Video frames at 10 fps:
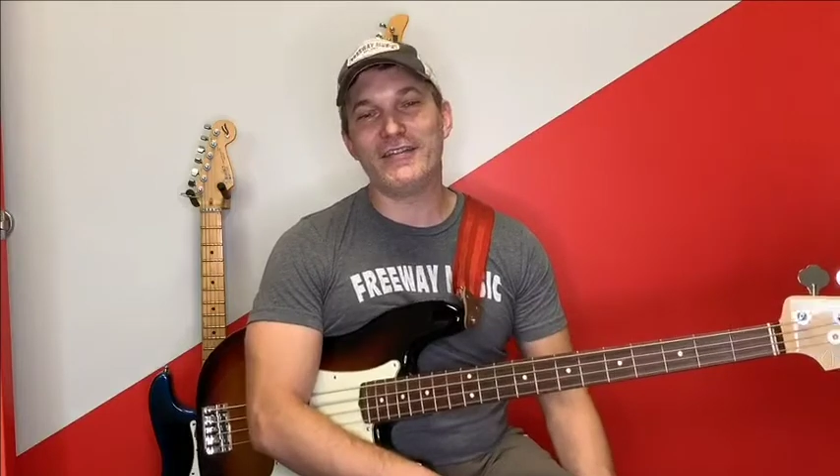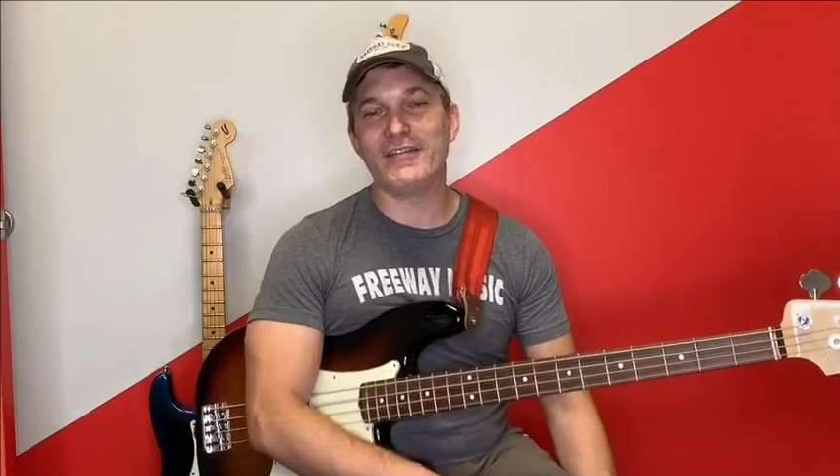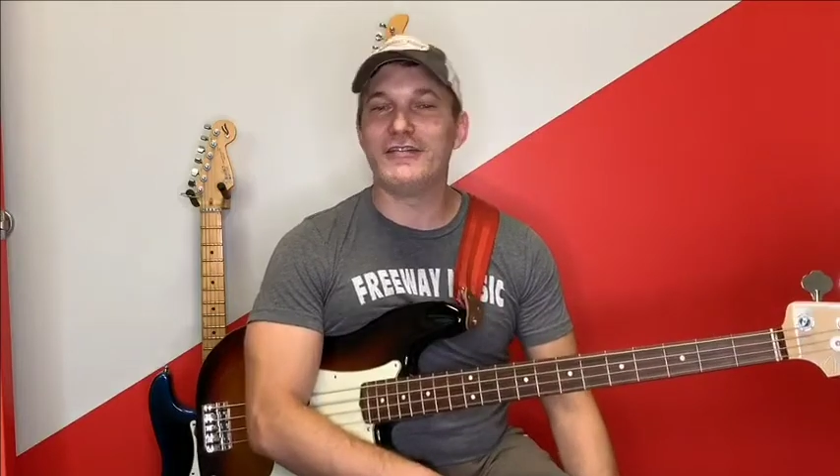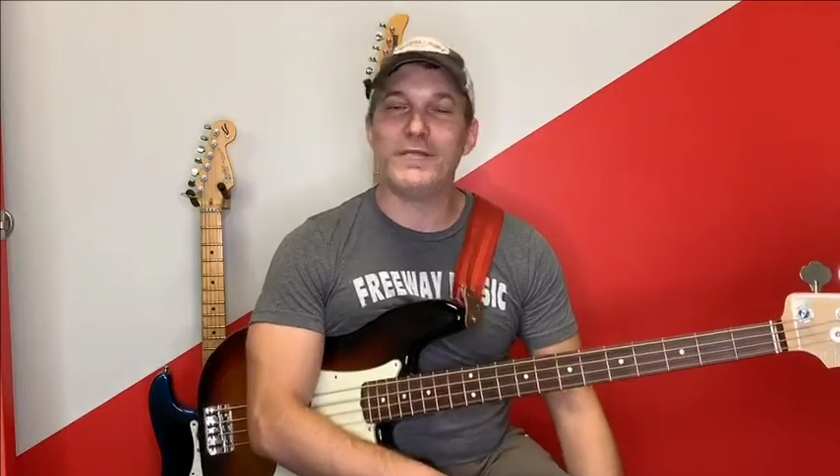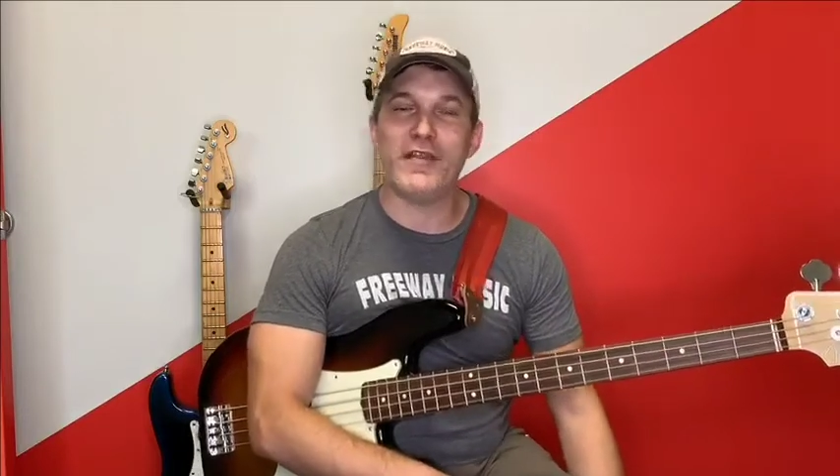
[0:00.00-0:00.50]

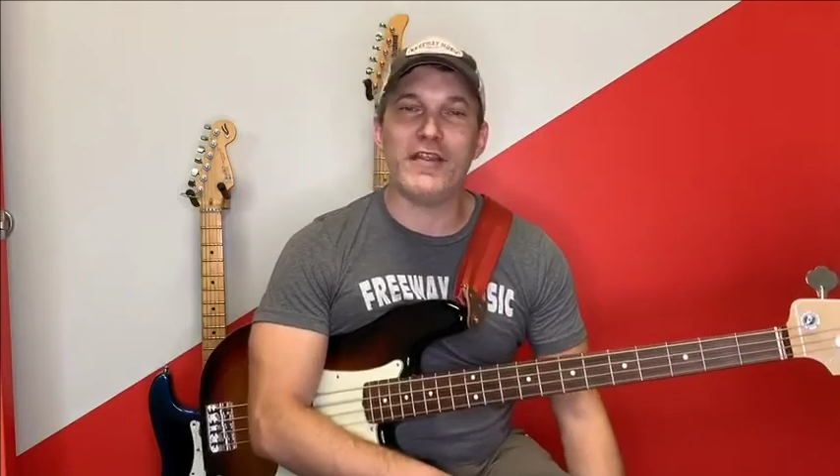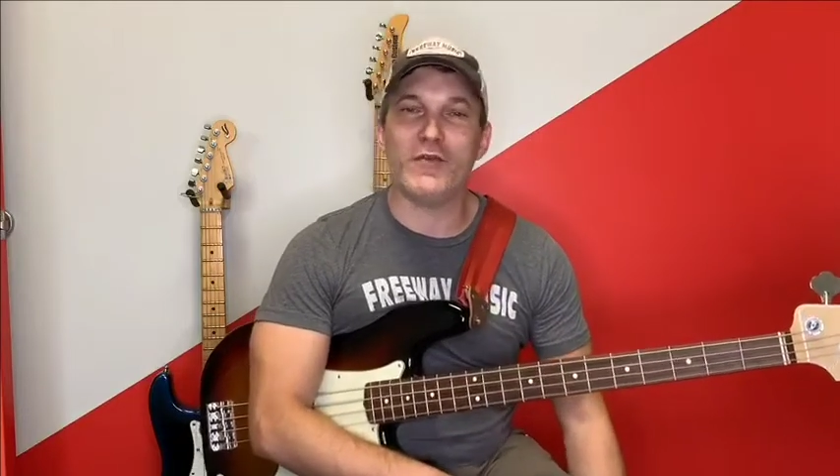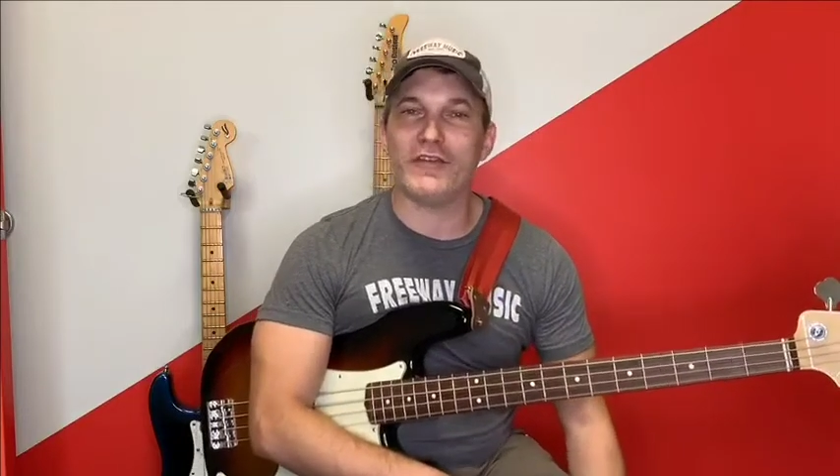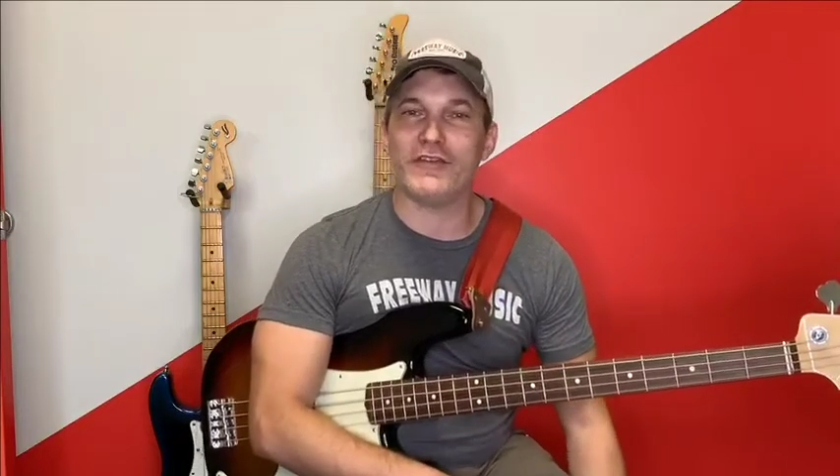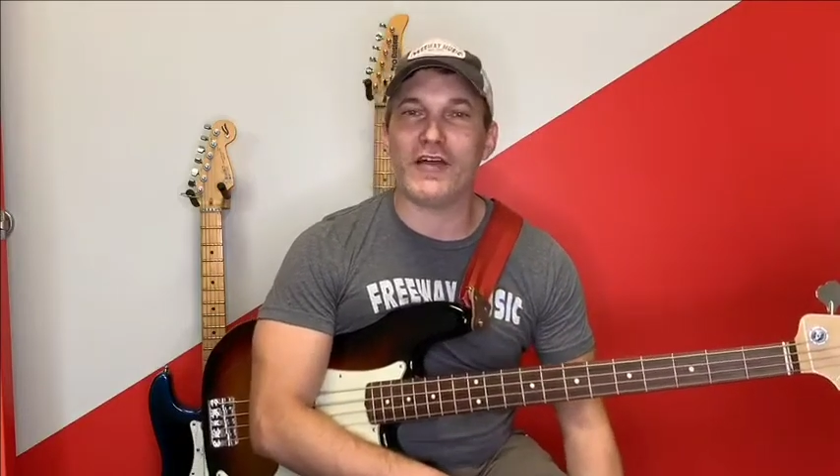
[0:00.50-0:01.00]
depending on
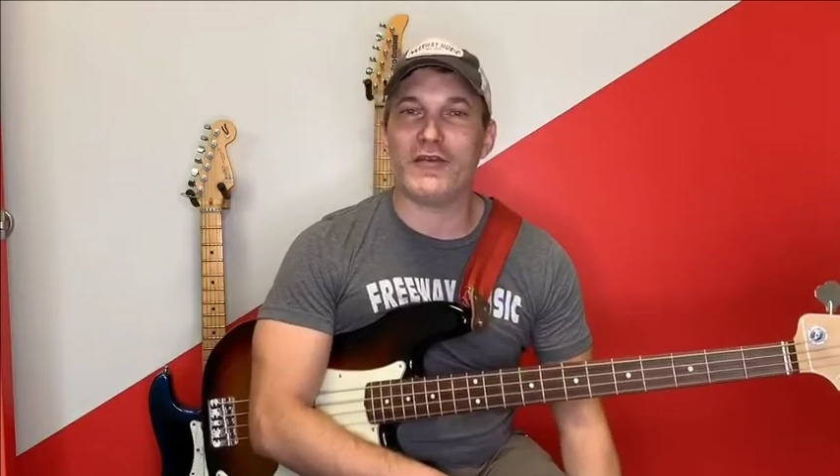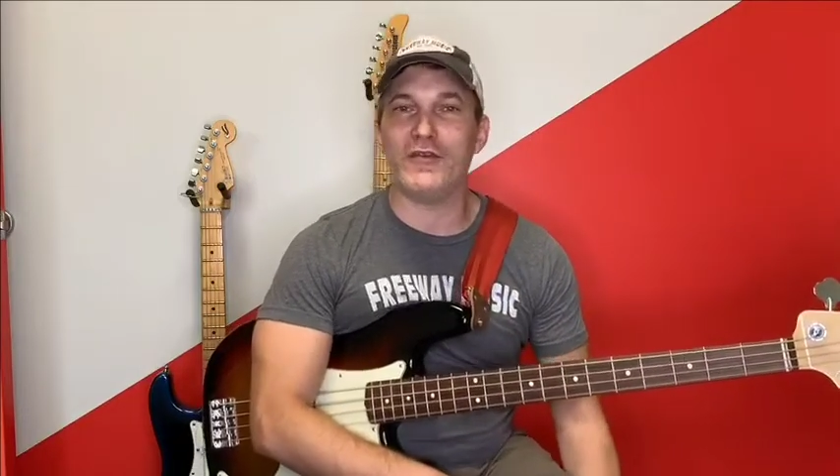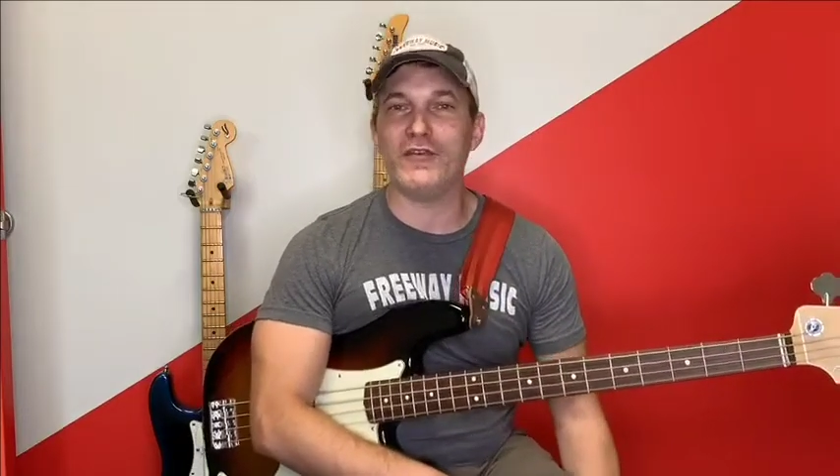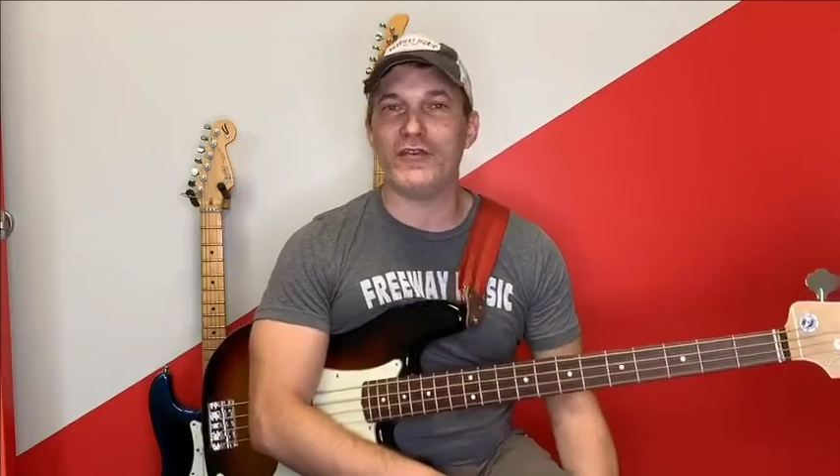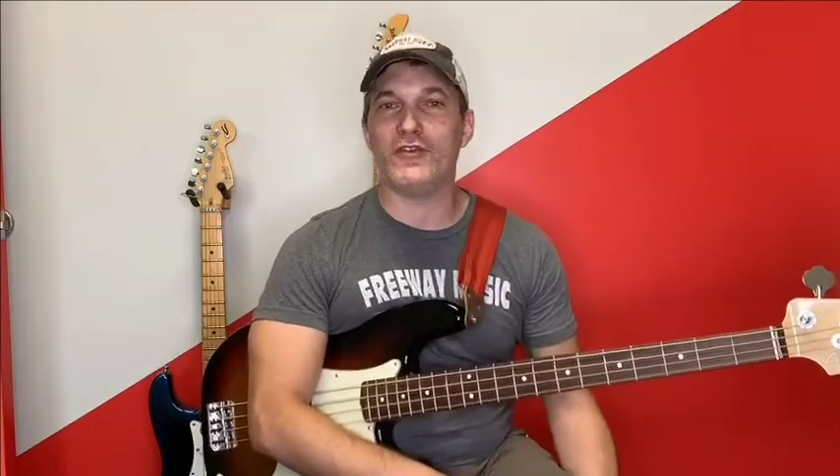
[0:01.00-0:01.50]
what style of
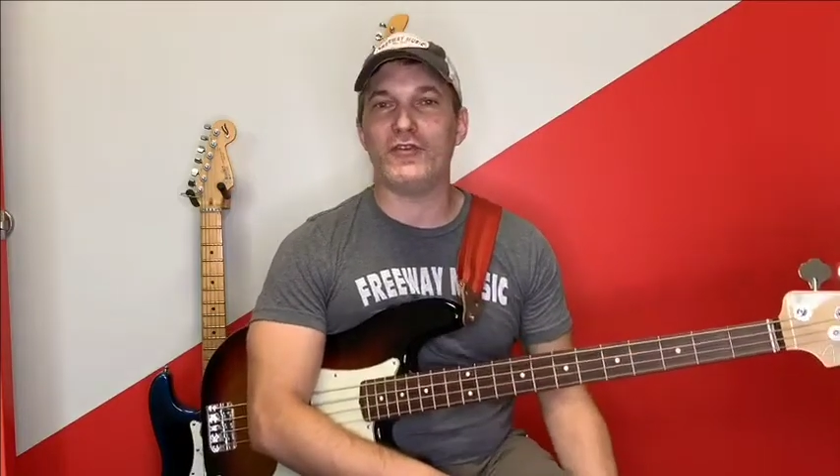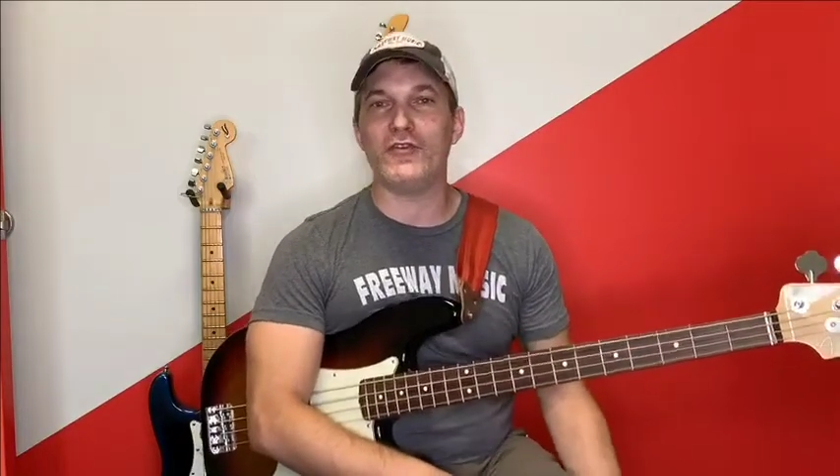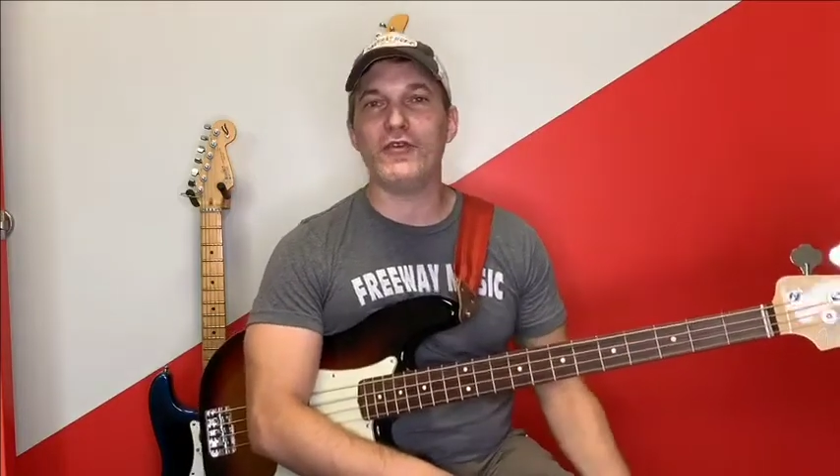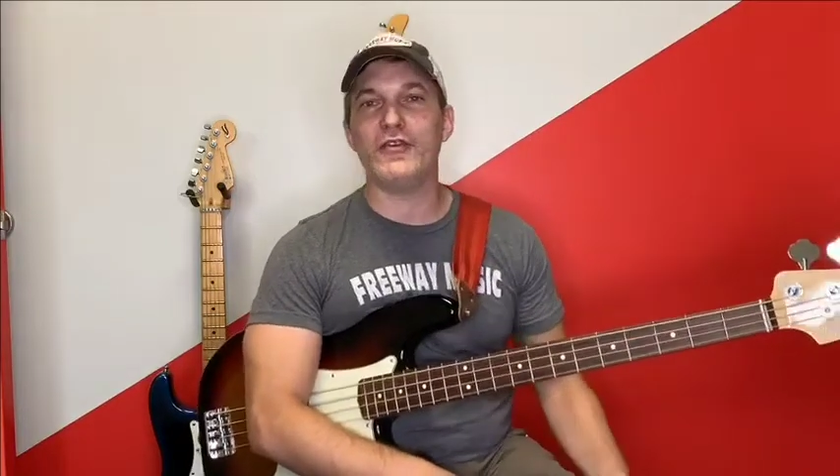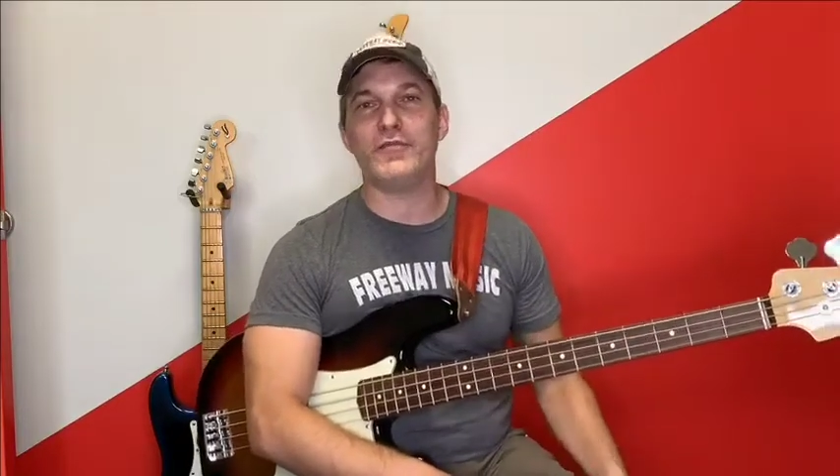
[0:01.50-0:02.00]
music you're doing.